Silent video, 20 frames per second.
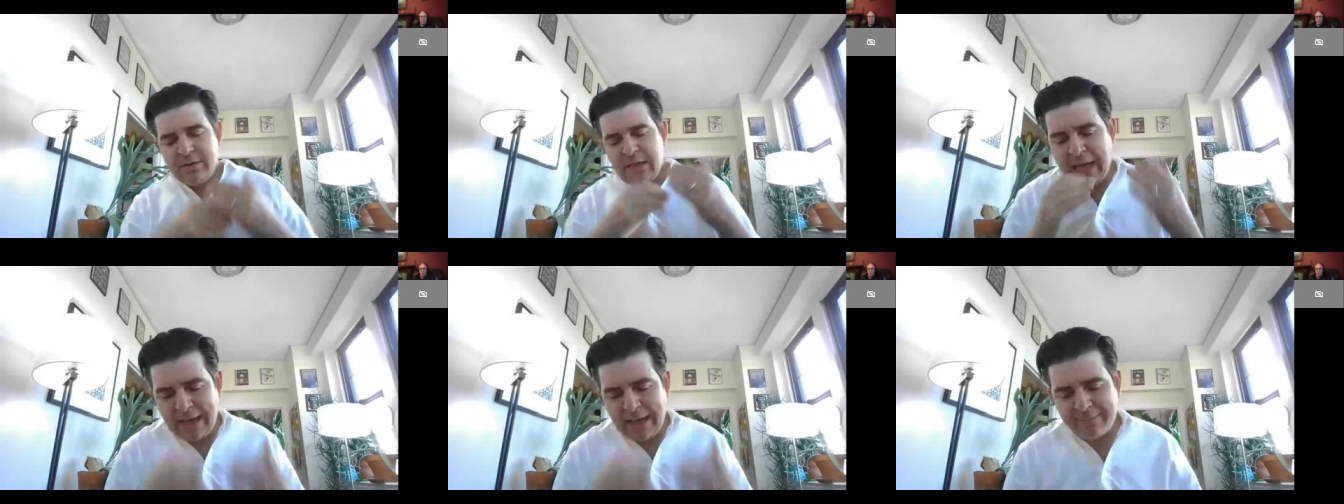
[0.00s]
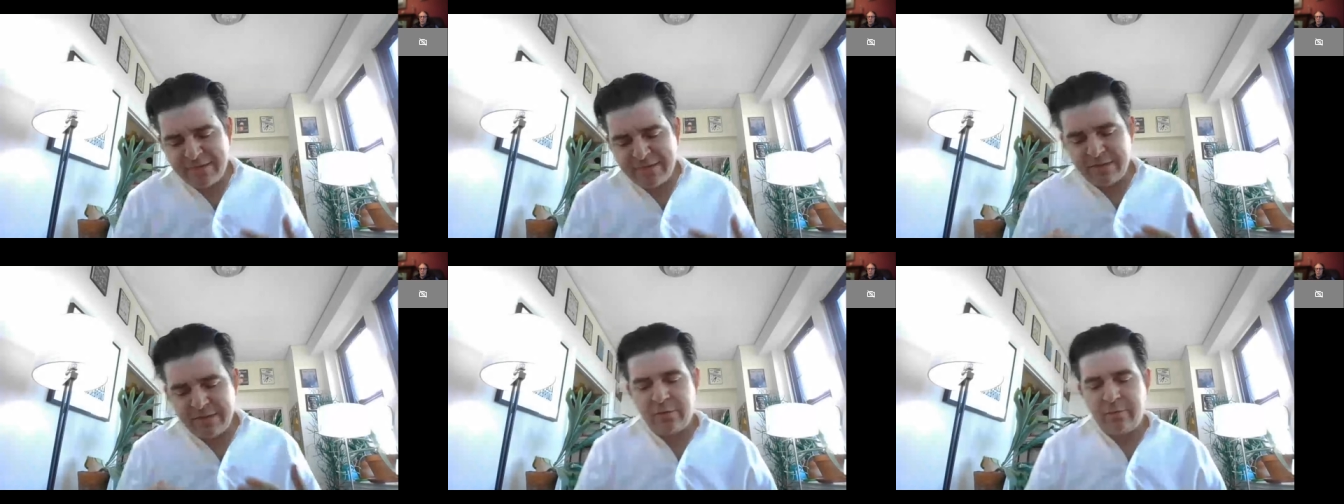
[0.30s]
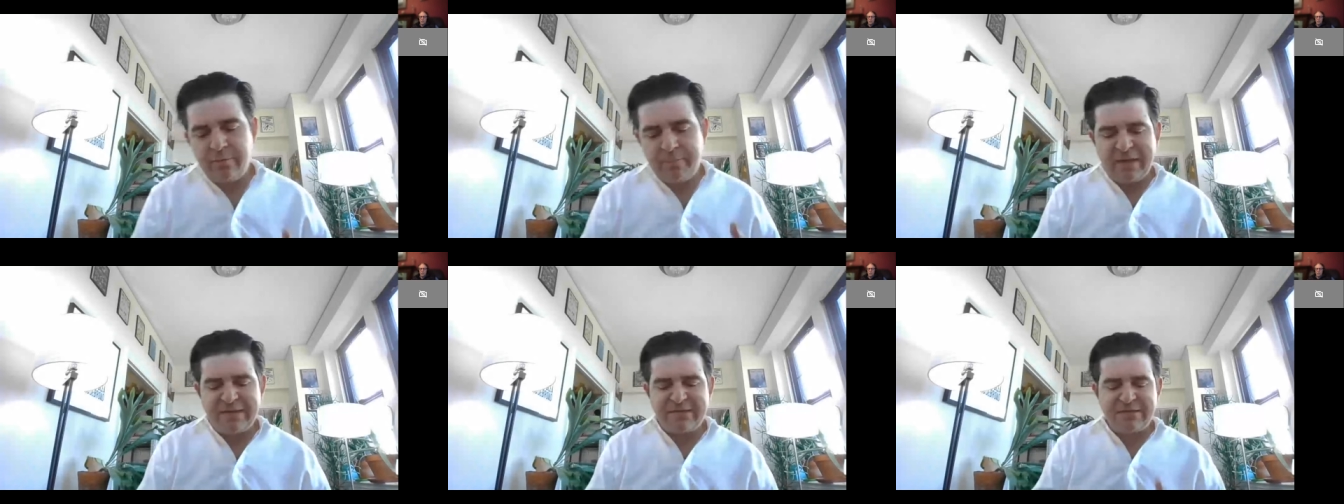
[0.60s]

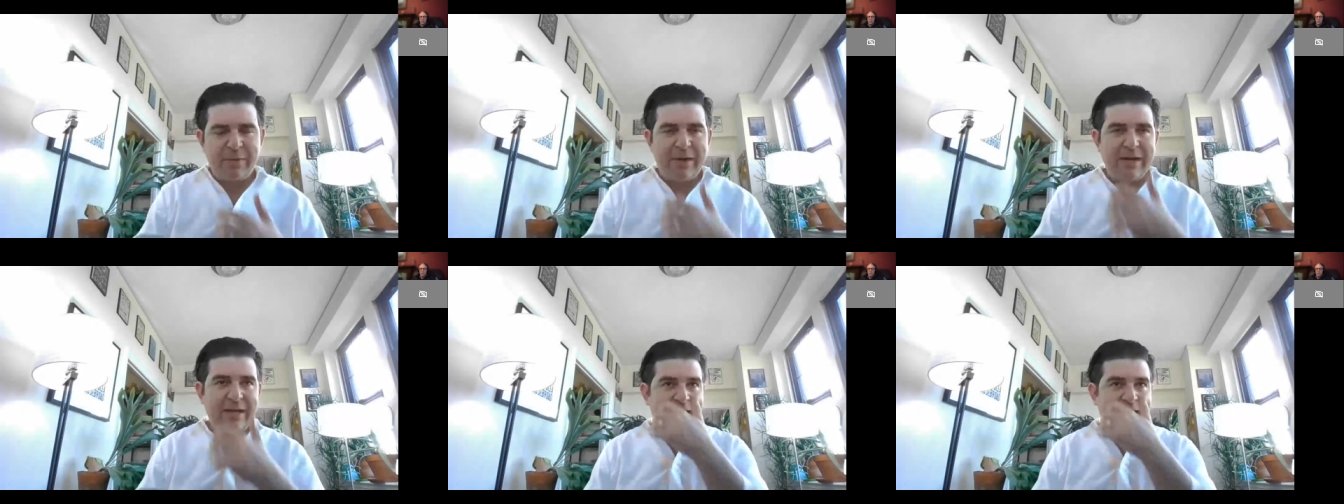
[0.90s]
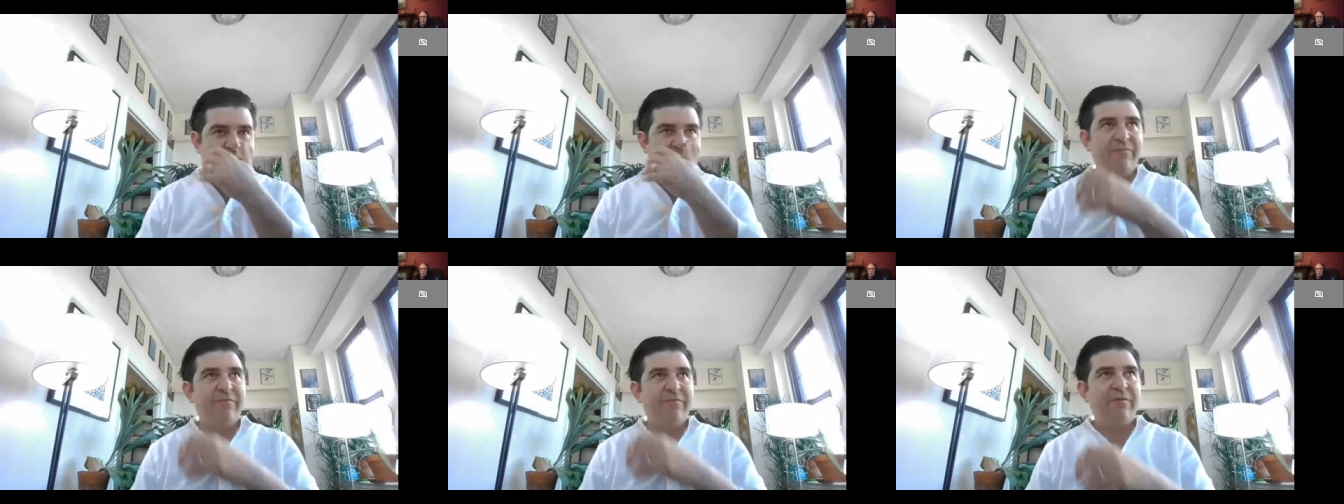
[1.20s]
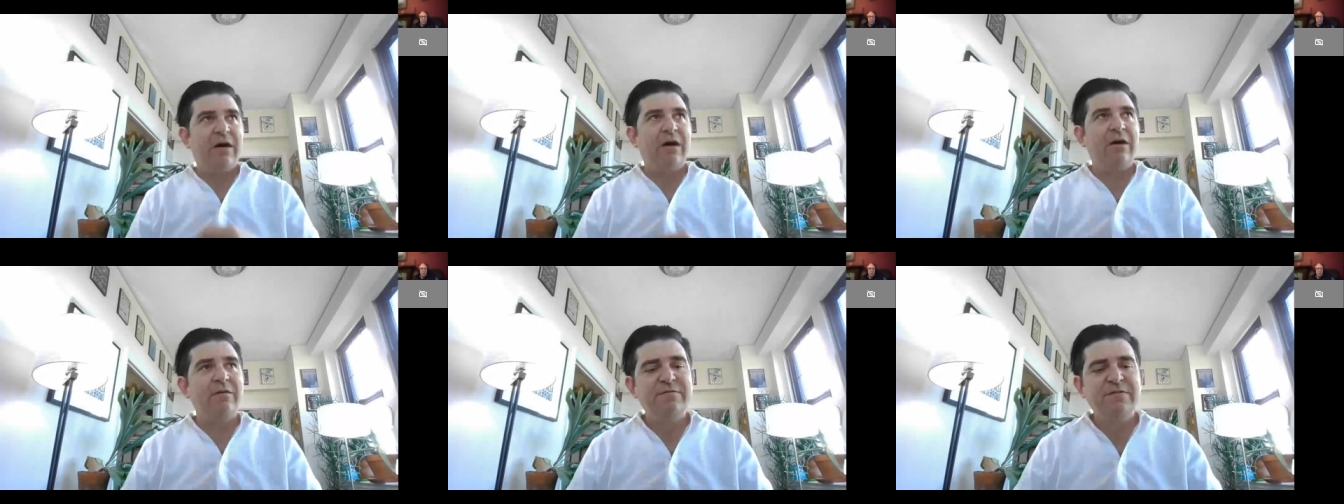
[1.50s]
absolute best way to get
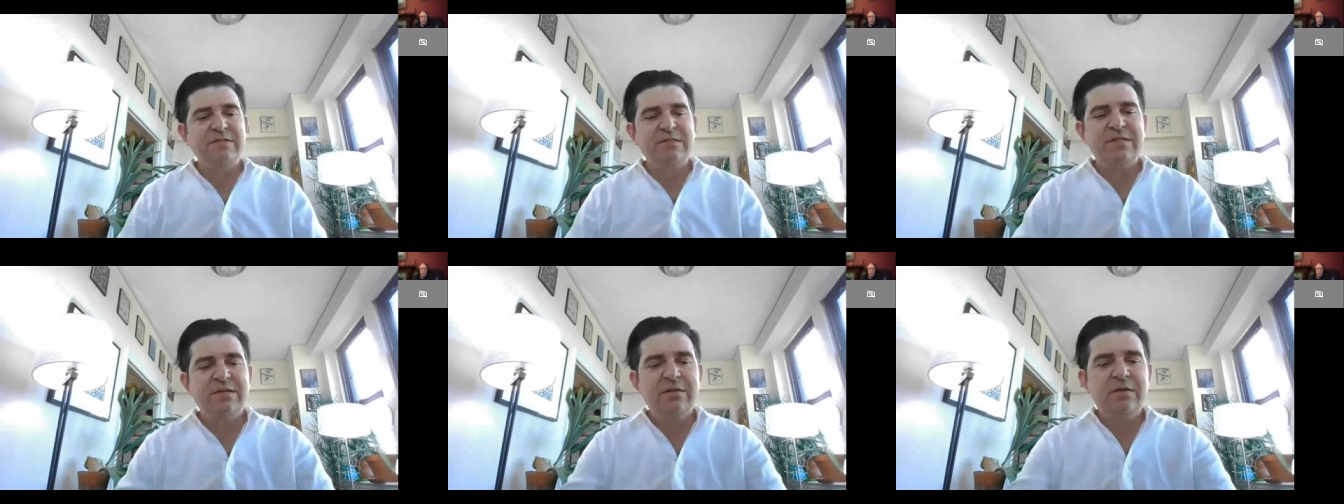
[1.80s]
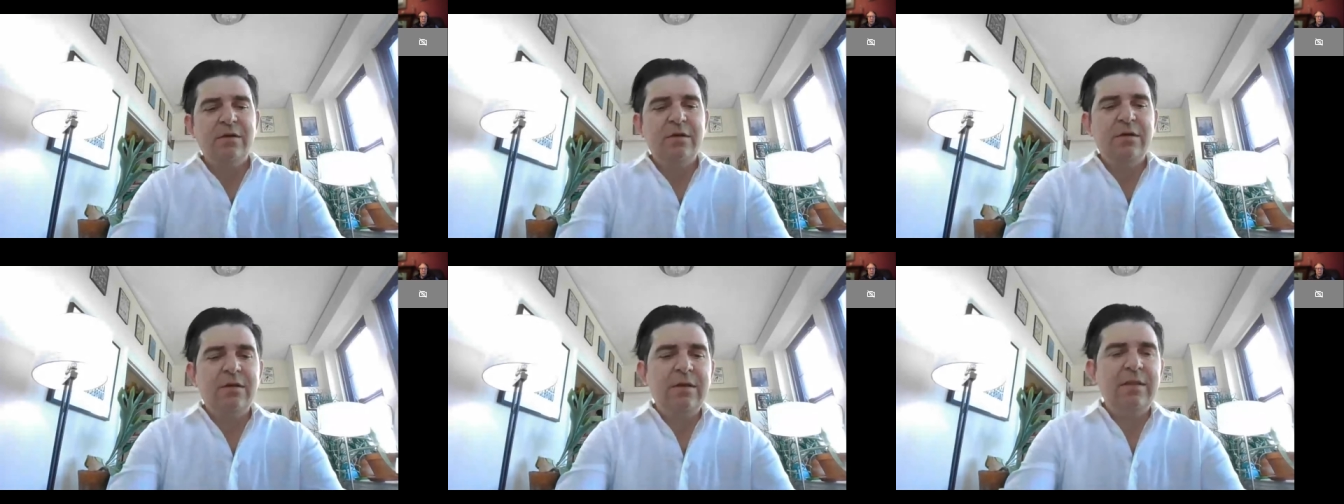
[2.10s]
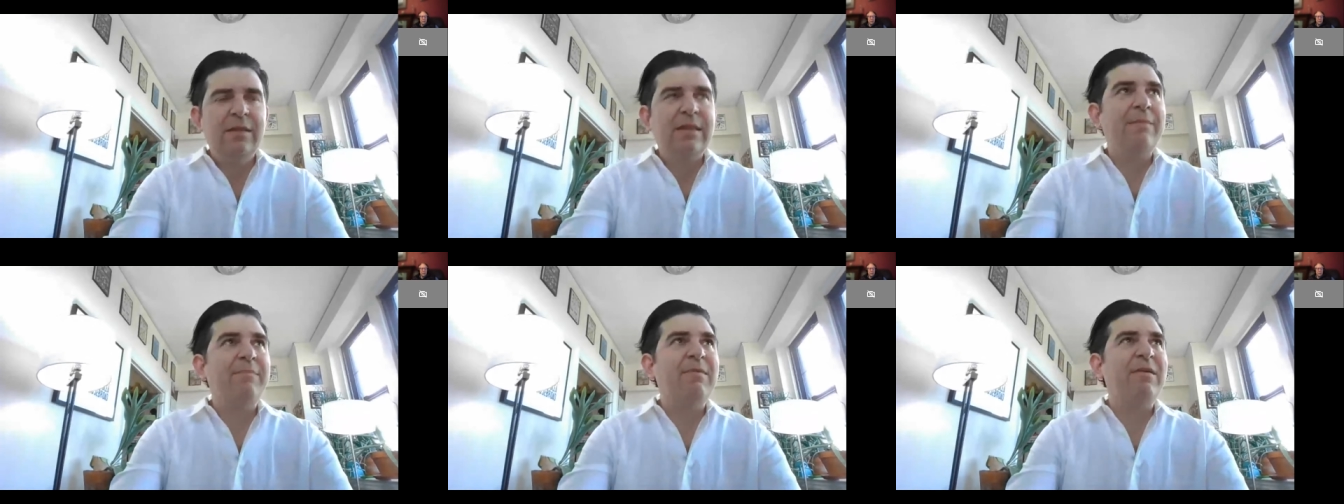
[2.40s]
involved.
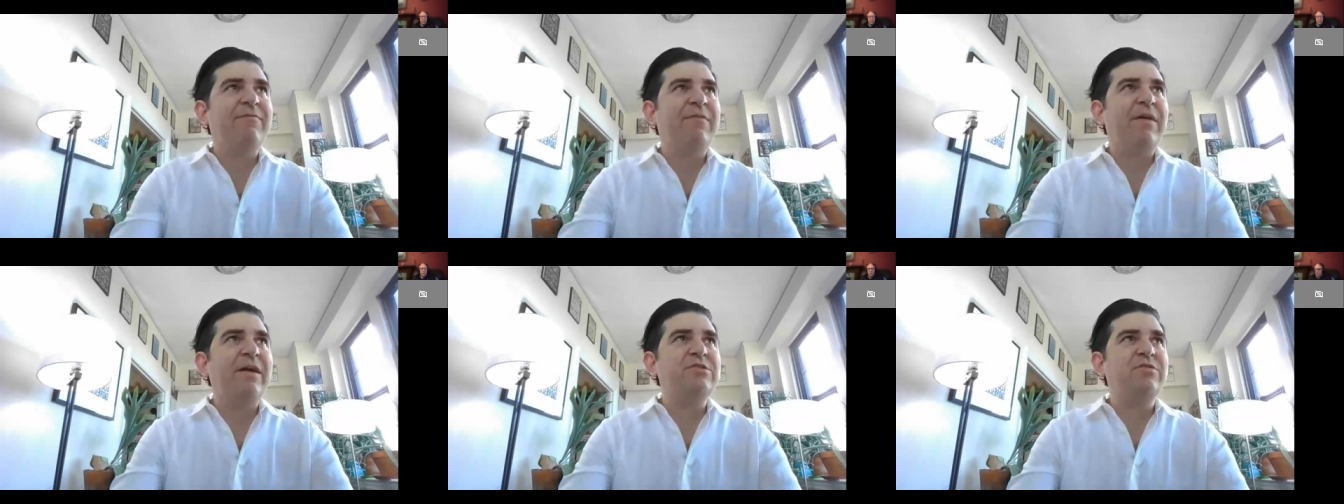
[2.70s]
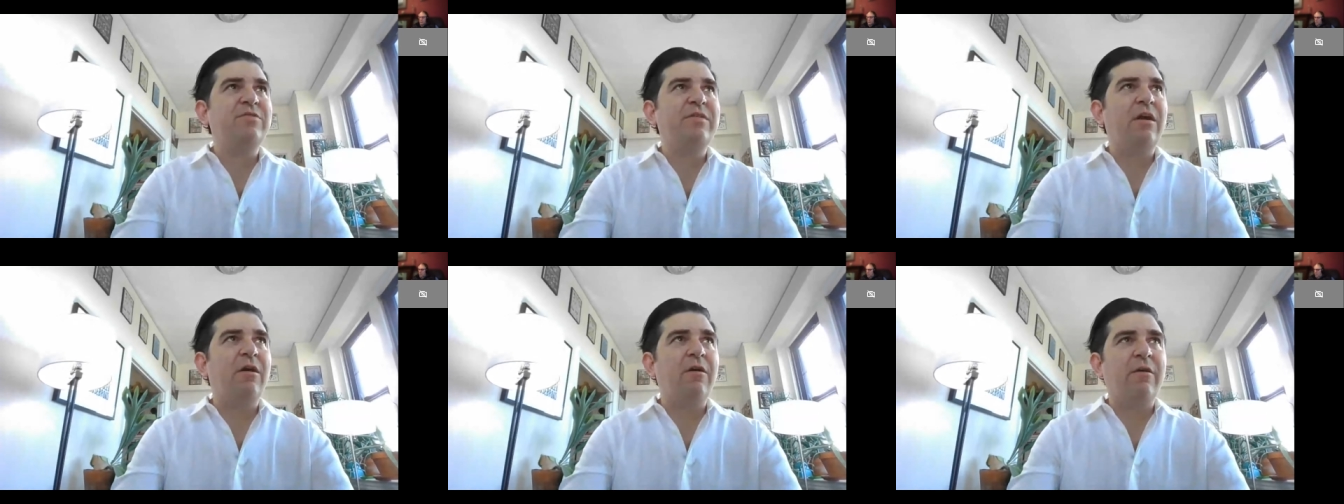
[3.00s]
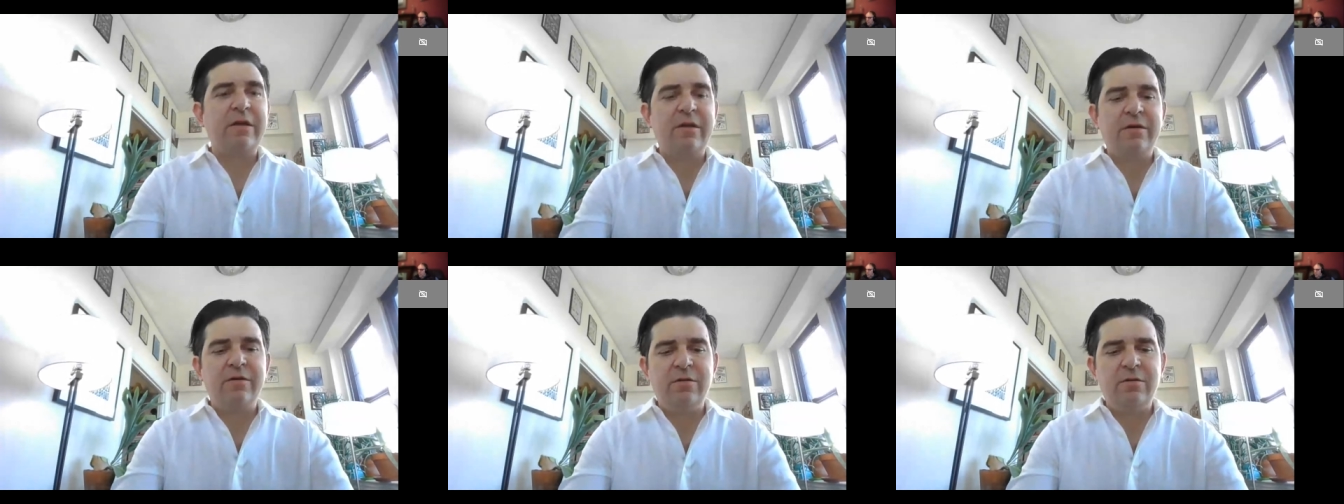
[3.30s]
Let me find you the
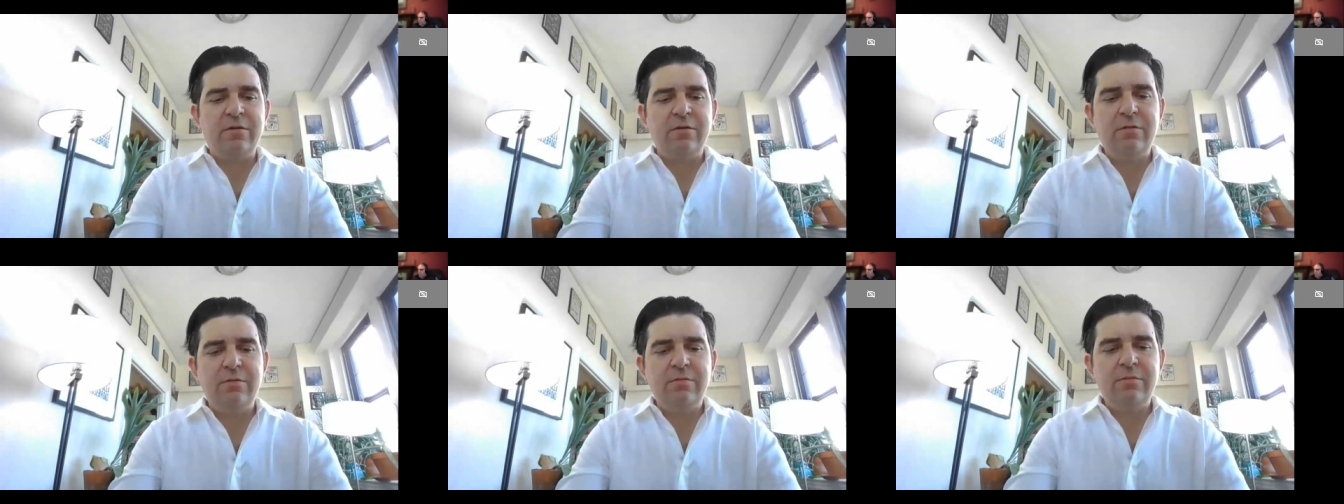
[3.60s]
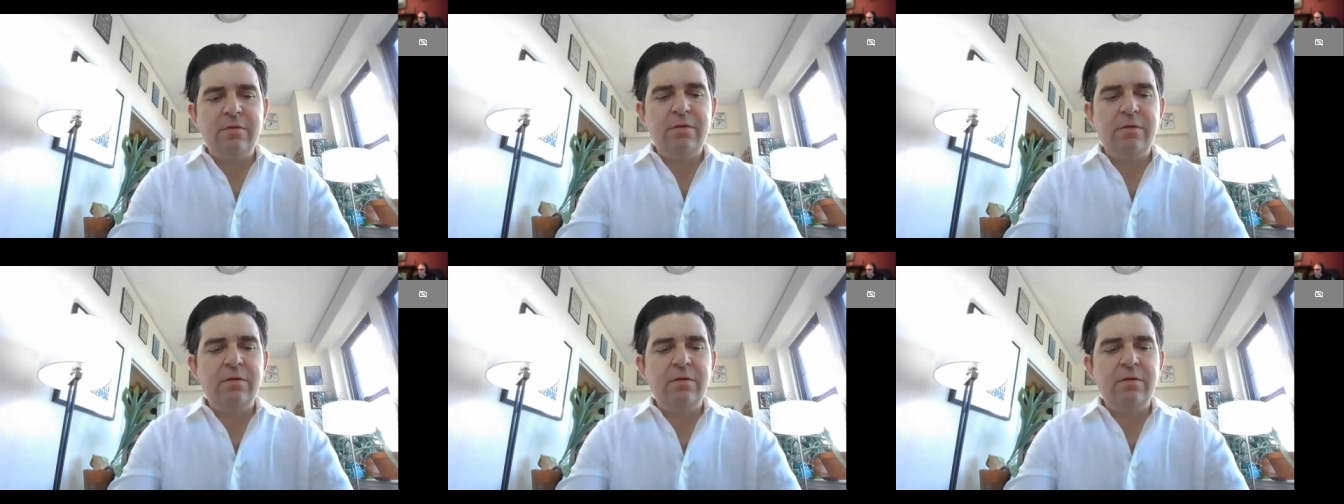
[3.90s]
article.